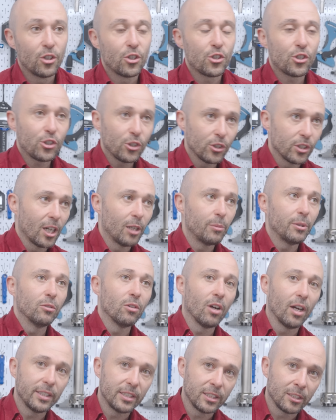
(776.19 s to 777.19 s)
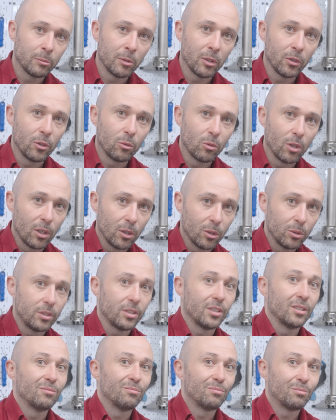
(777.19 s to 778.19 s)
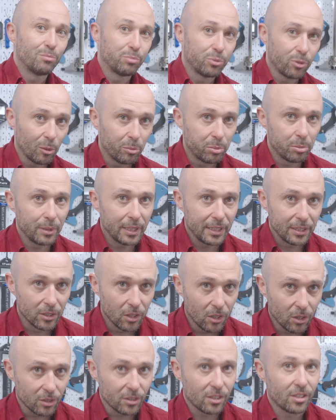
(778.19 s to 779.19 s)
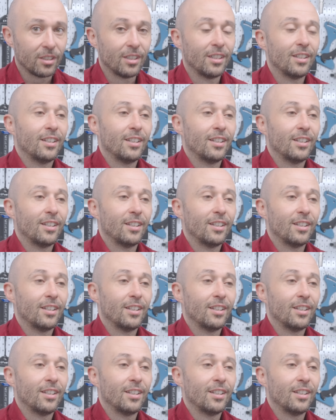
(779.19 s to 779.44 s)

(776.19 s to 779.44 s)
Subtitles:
Should I be riding them on the road? Probably not.